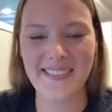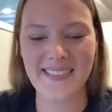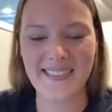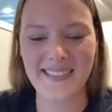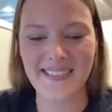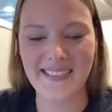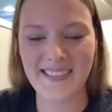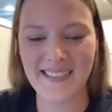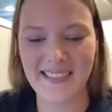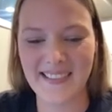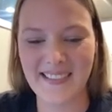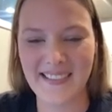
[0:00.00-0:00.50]

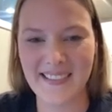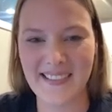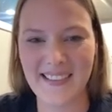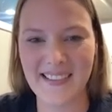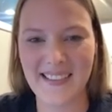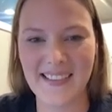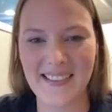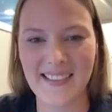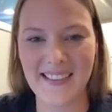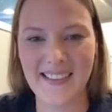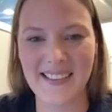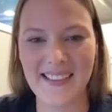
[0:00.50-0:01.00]

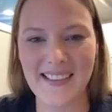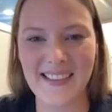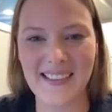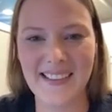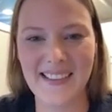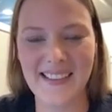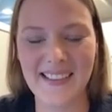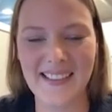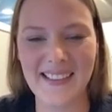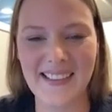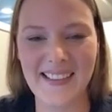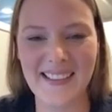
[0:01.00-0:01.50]

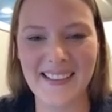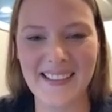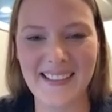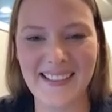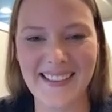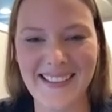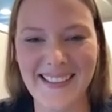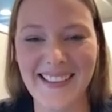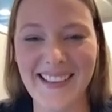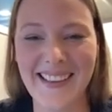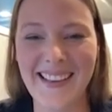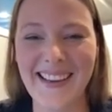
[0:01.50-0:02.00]

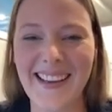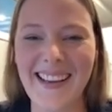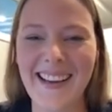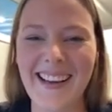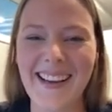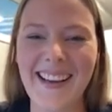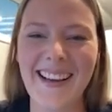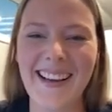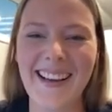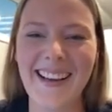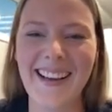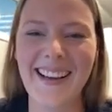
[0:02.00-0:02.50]

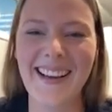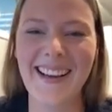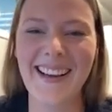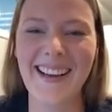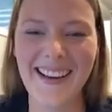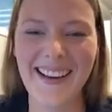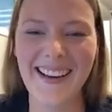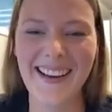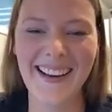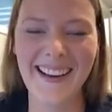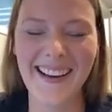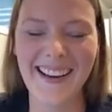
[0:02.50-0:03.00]

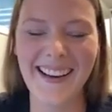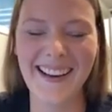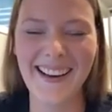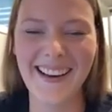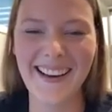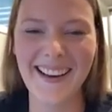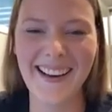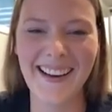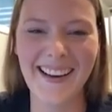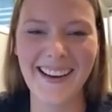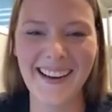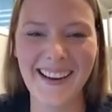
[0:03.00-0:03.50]

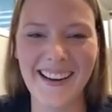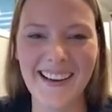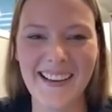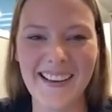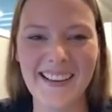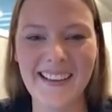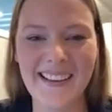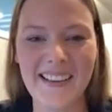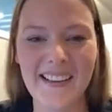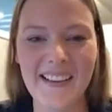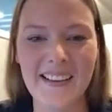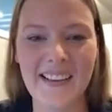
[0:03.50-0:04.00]

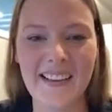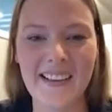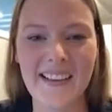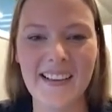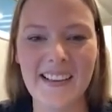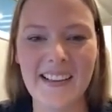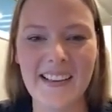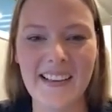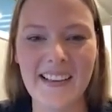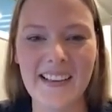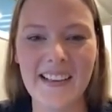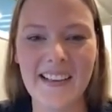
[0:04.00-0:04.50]

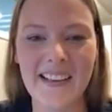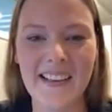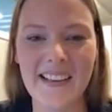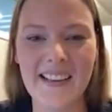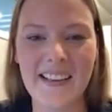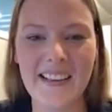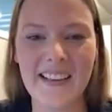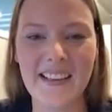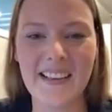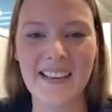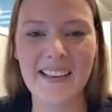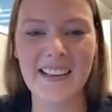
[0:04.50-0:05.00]
This person isn't speaking.